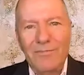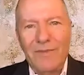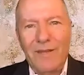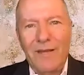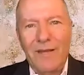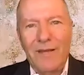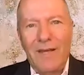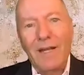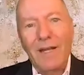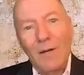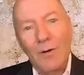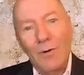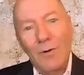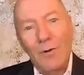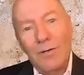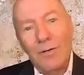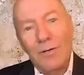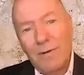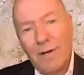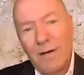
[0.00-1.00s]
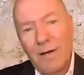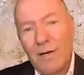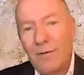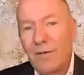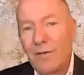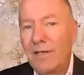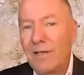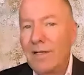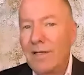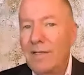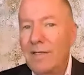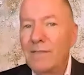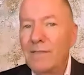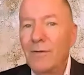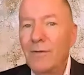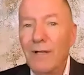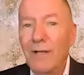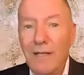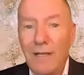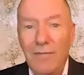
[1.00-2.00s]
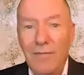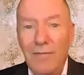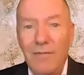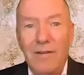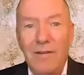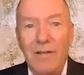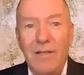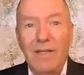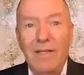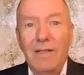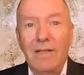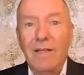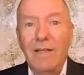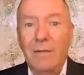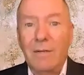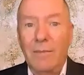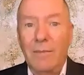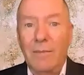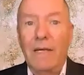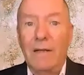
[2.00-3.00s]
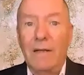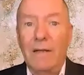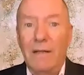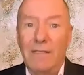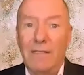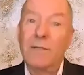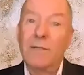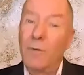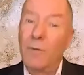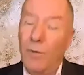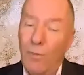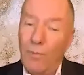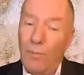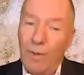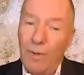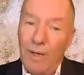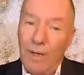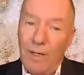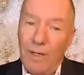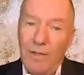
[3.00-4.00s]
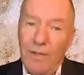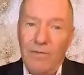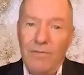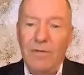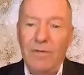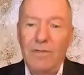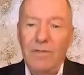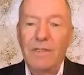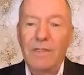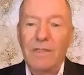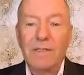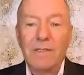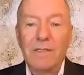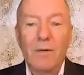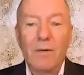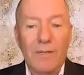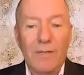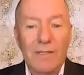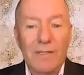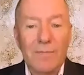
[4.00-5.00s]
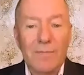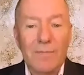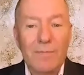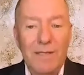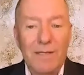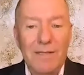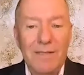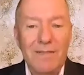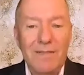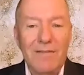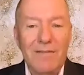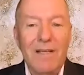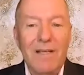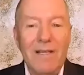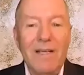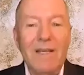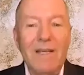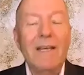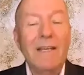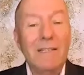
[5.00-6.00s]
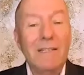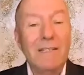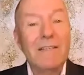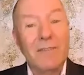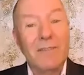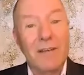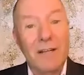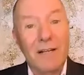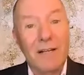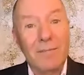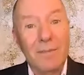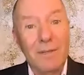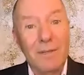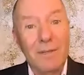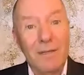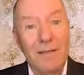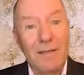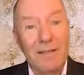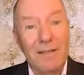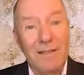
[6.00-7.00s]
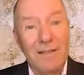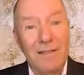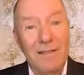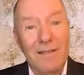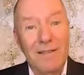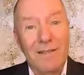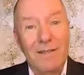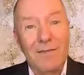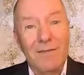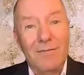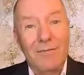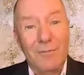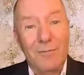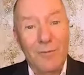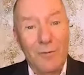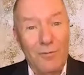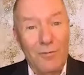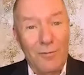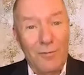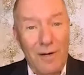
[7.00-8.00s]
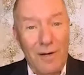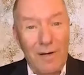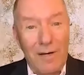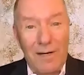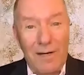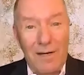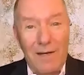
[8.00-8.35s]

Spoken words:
And I looked around and I saw that everything that made this European university so expensive is available for free.